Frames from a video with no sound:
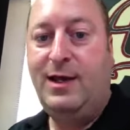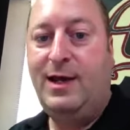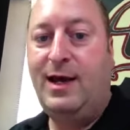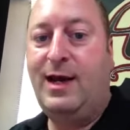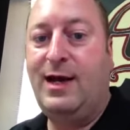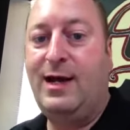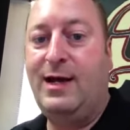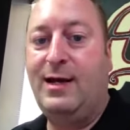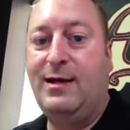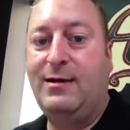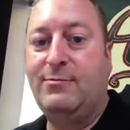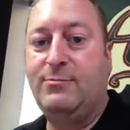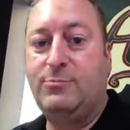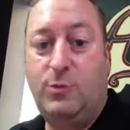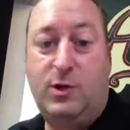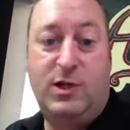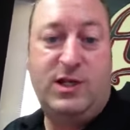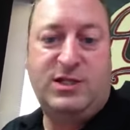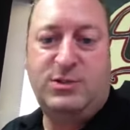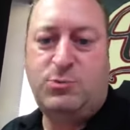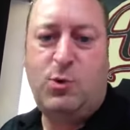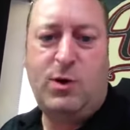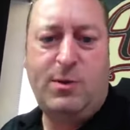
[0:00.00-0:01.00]

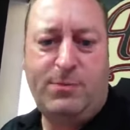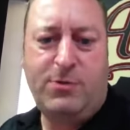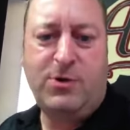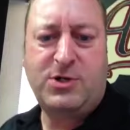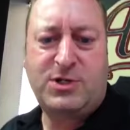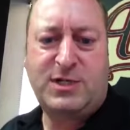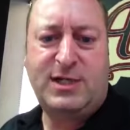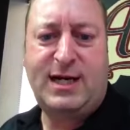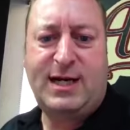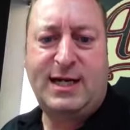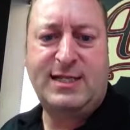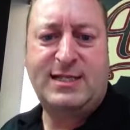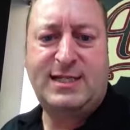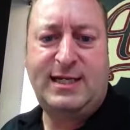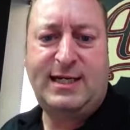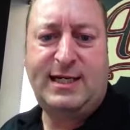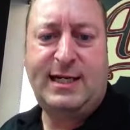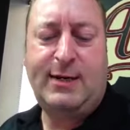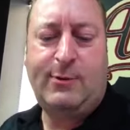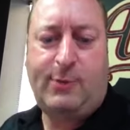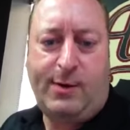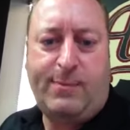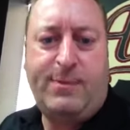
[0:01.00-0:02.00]
Well, it's one person in a
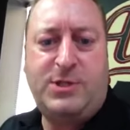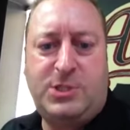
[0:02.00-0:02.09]
seat anyway,